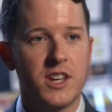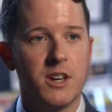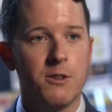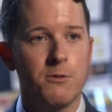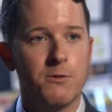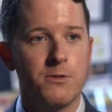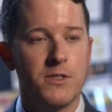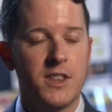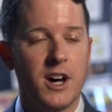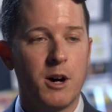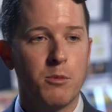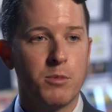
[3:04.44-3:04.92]

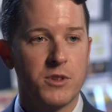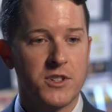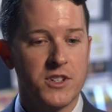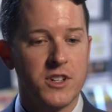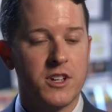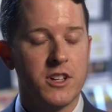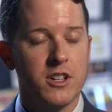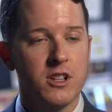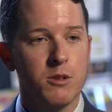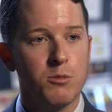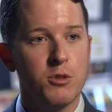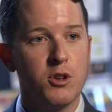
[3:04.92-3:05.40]
give that
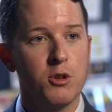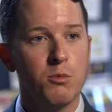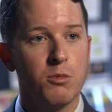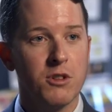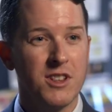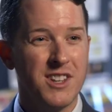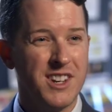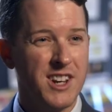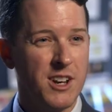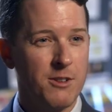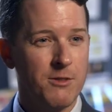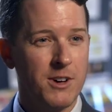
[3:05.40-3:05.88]
particular
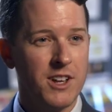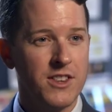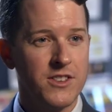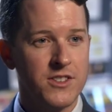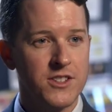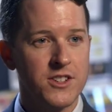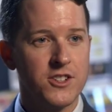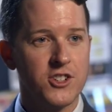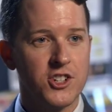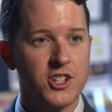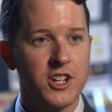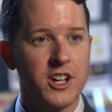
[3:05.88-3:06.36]
pupil an
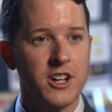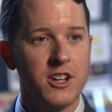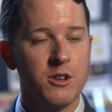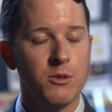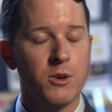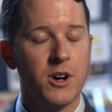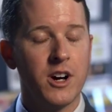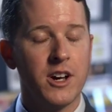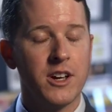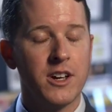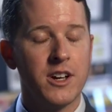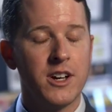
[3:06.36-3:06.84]
advantage in any
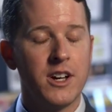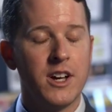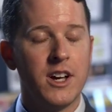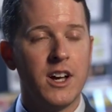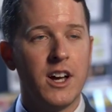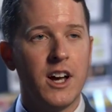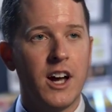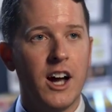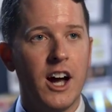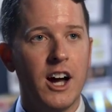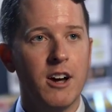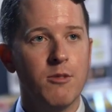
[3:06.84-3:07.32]
way.
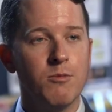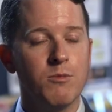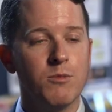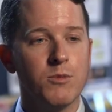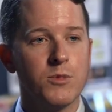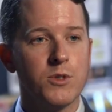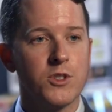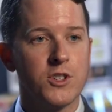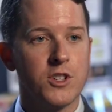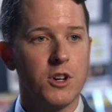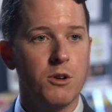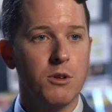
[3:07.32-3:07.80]

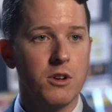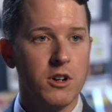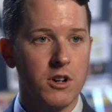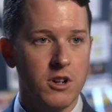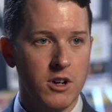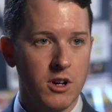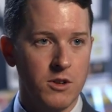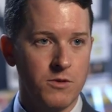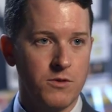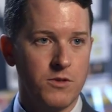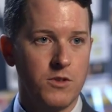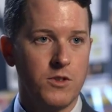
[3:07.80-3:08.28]

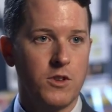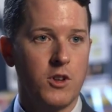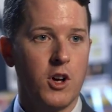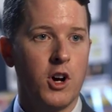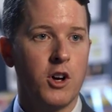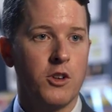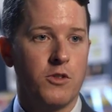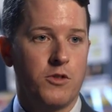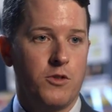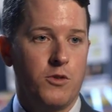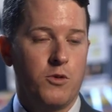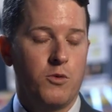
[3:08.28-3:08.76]
So
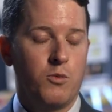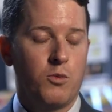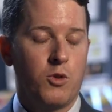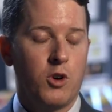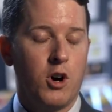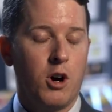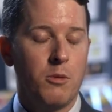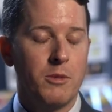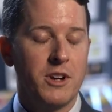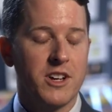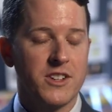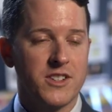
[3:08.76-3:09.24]
a
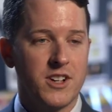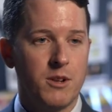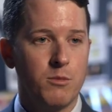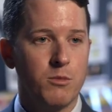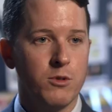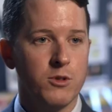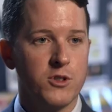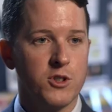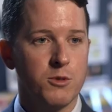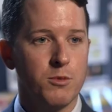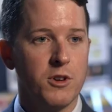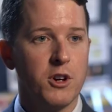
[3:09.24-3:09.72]
common
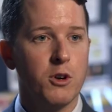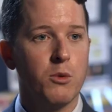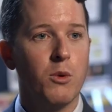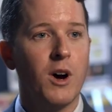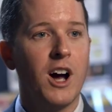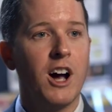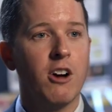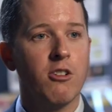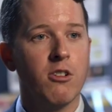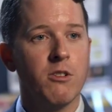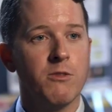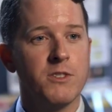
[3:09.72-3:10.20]
example to be
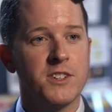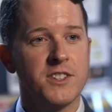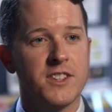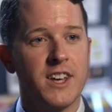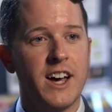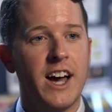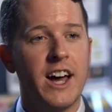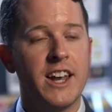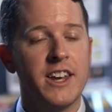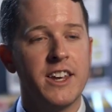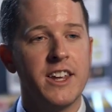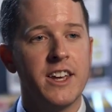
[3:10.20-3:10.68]
aware of is
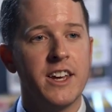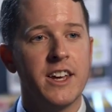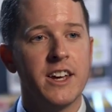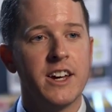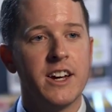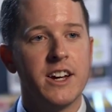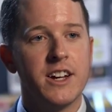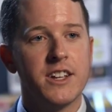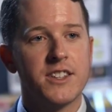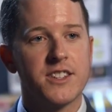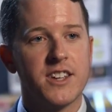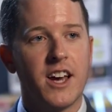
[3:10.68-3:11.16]
that any
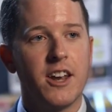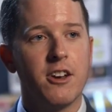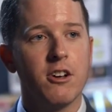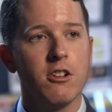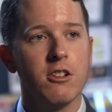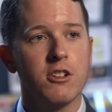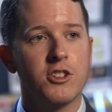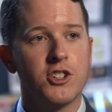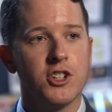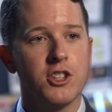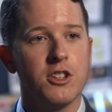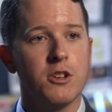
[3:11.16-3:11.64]

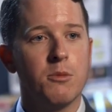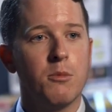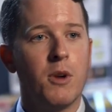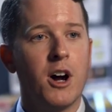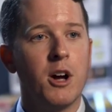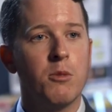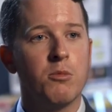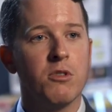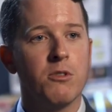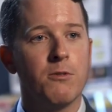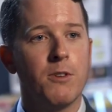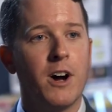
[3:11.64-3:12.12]
technology that
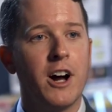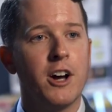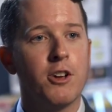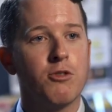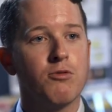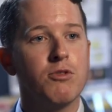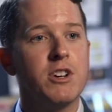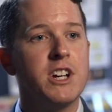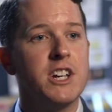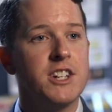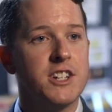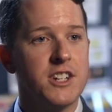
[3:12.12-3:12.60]
might provide
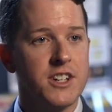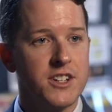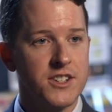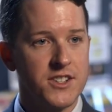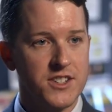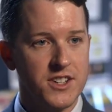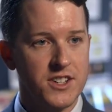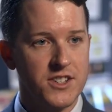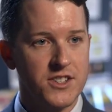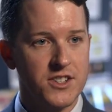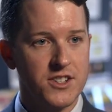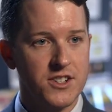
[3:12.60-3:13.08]
reading
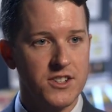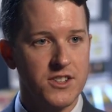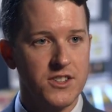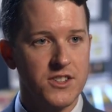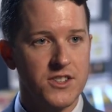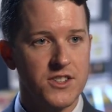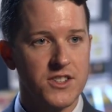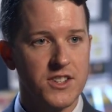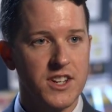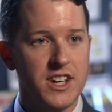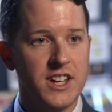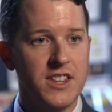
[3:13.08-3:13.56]

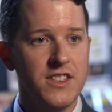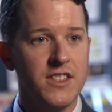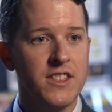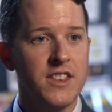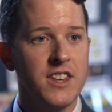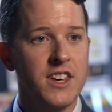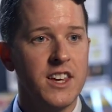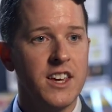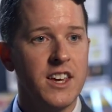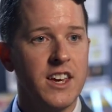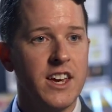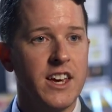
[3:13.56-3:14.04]
assistance in
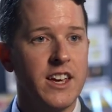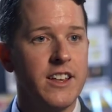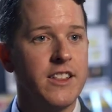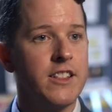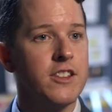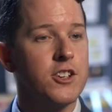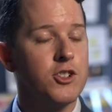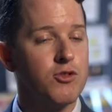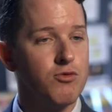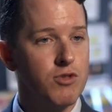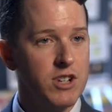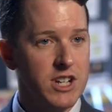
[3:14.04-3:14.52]
the
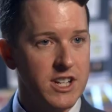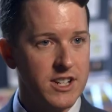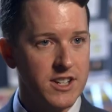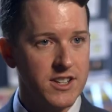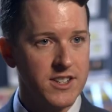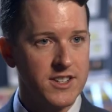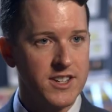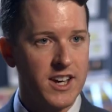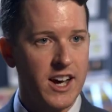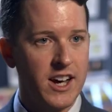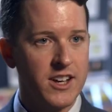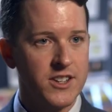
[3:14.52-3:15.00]
English
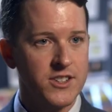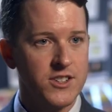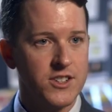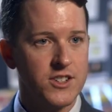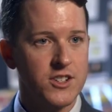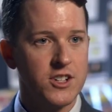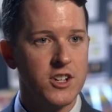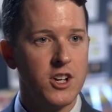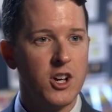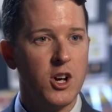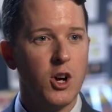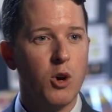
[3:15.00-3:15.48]
reading
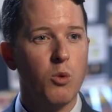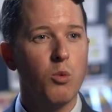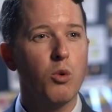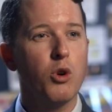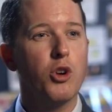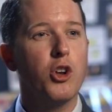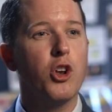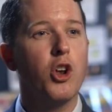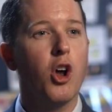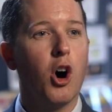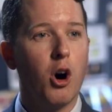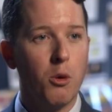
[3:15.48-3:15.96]
test
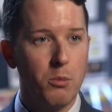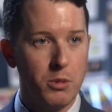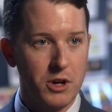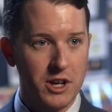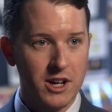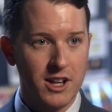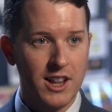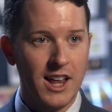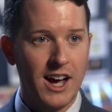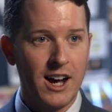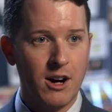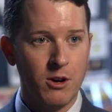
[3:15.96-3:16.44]
would not be
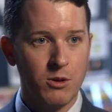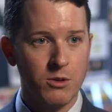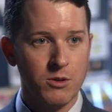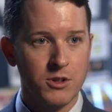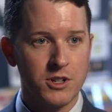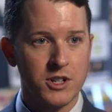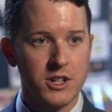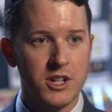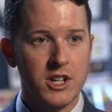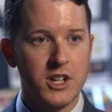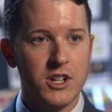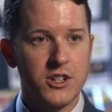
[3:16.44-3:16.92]

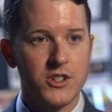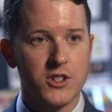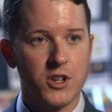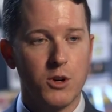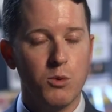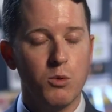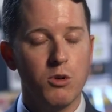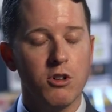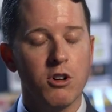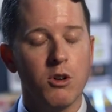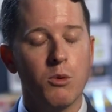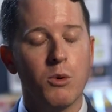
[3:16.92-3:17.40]
allowed. So
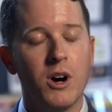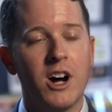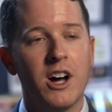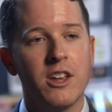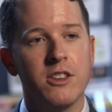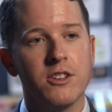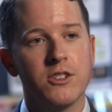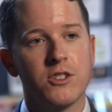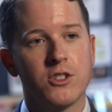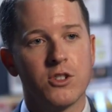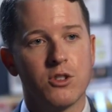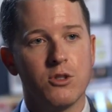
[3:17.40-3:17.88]
we're aware
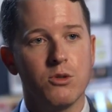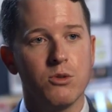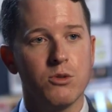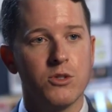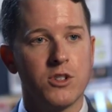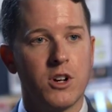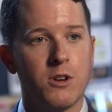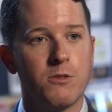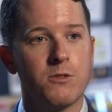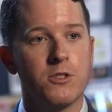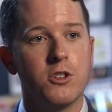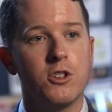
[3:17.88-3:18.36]
that
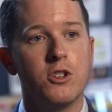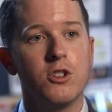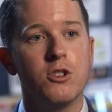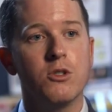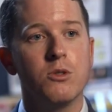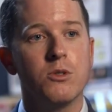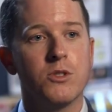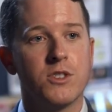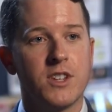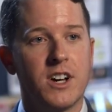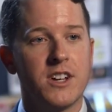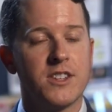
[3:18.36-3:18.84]
schools often
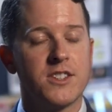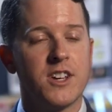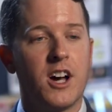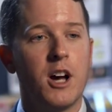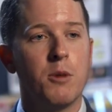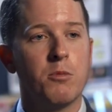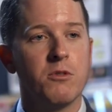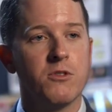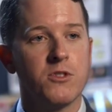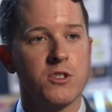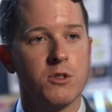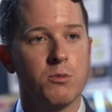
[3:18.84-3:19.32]
use that
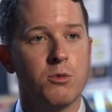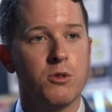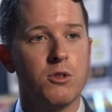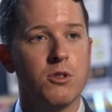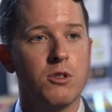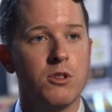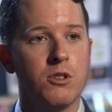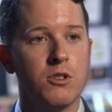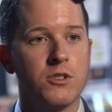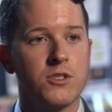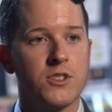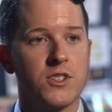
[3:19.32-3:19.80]
type of
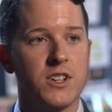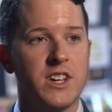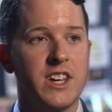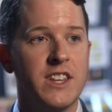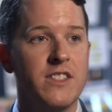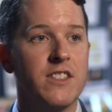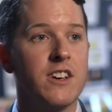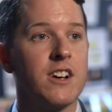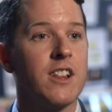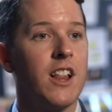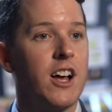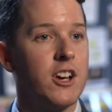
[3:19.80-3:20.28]
support
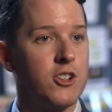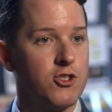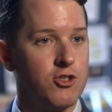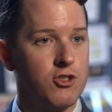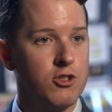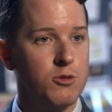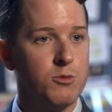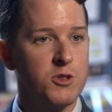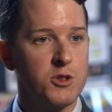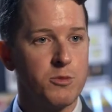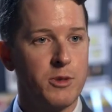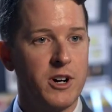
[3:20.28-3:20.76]
in the
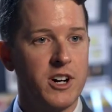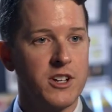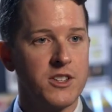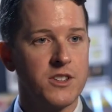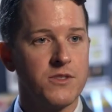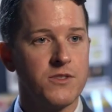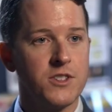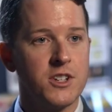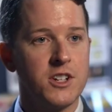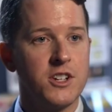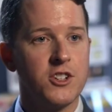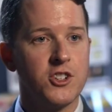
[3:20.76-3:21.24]
classroom as part
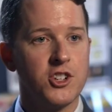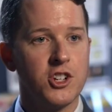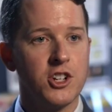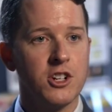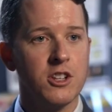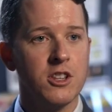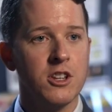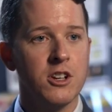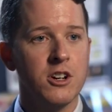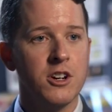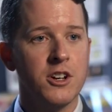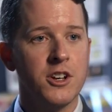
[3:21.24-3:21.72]
of teaching
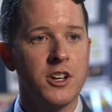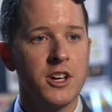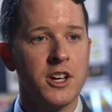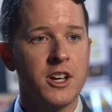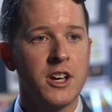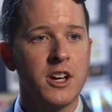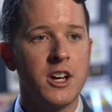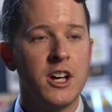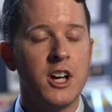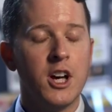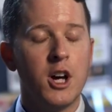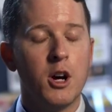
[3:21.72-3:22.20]
and
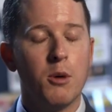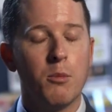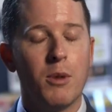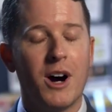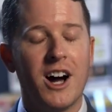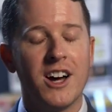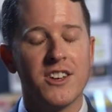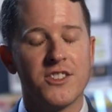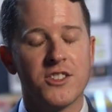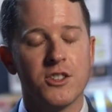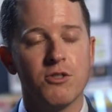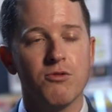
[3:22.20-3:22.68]
learning,
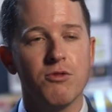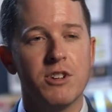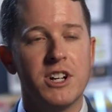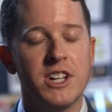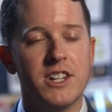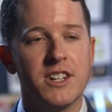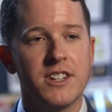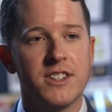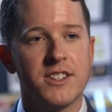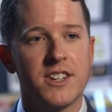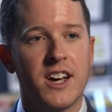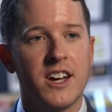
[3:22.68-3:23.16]
but as the
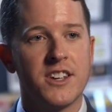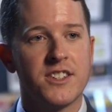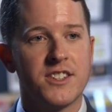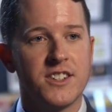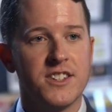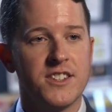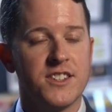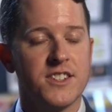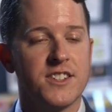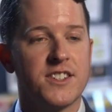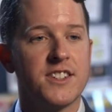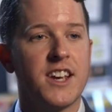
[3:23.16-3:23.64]
reading test
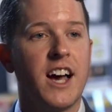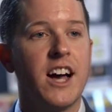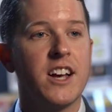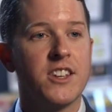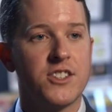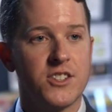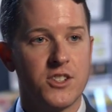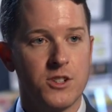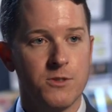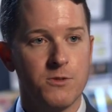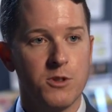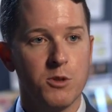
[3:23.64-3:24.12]
is a
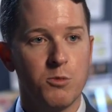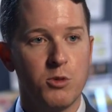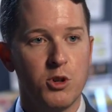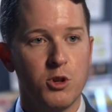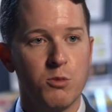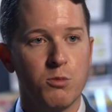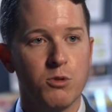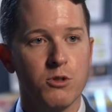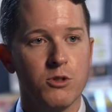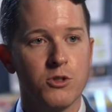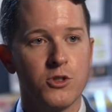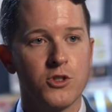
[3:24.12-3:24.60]
test of the
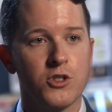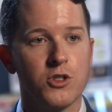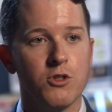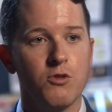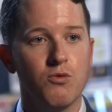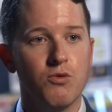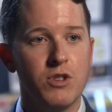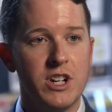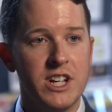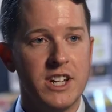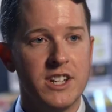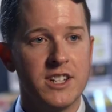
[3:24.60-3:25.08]
pupil's
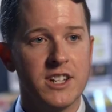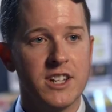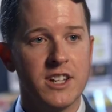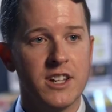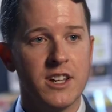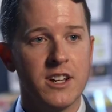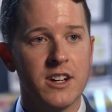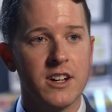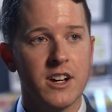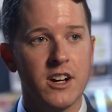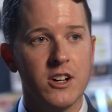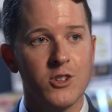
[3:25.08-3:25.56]

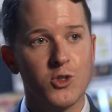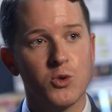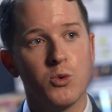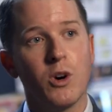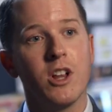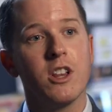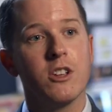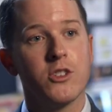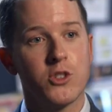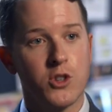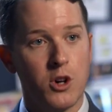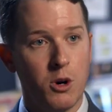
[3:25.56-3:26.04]
reading as
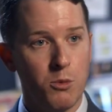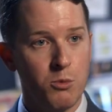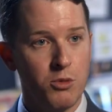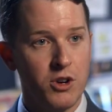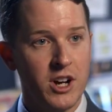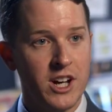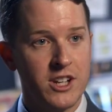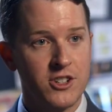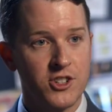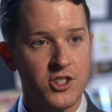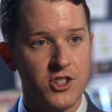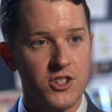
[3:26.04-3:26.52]
well as
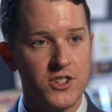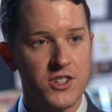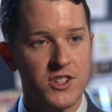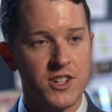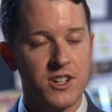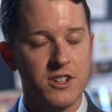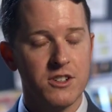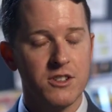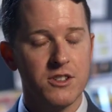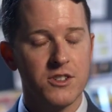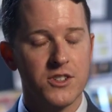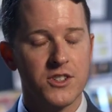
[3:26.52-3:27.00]
comprehension
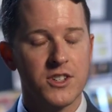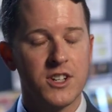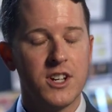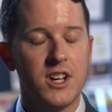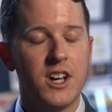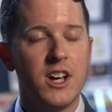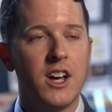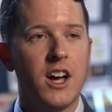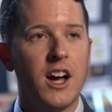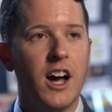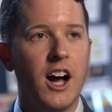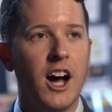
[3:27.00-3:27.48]
skills,
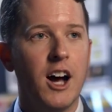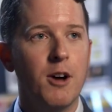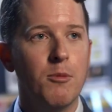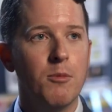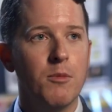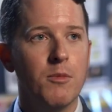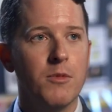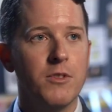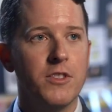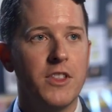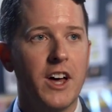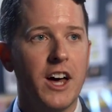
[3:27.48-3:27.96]

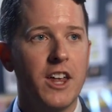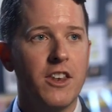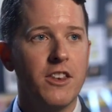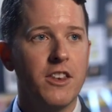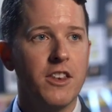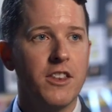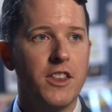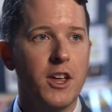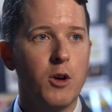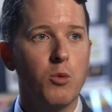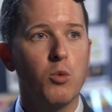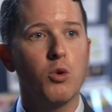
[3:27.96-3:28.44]

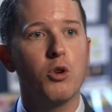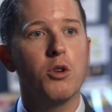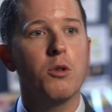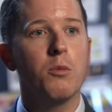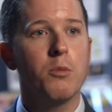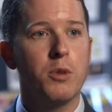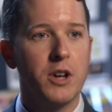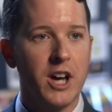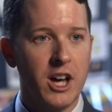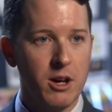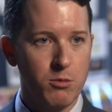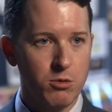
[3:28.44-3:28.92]
then they wouldn't
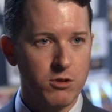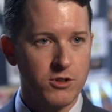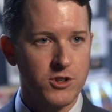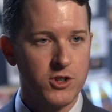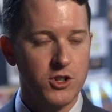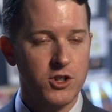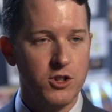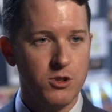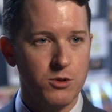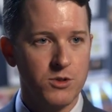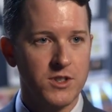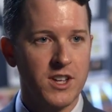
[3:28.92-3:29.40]
be able
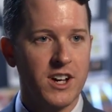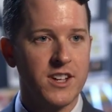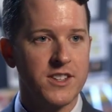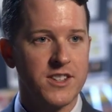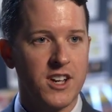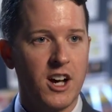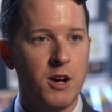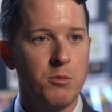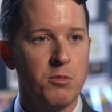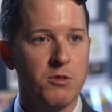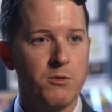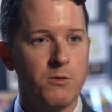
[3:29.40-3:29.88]
to use that
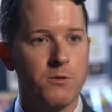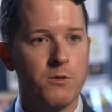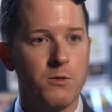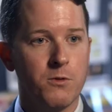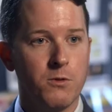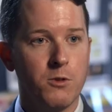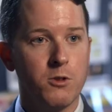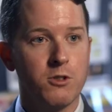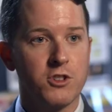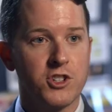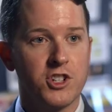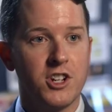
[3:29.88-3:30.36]
type of
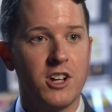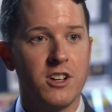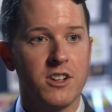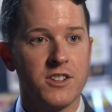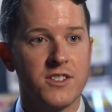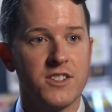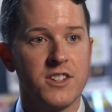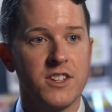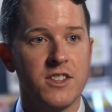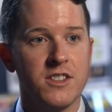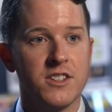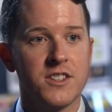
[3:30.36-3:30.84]

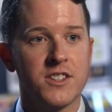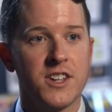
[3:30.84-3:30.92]
functionality in the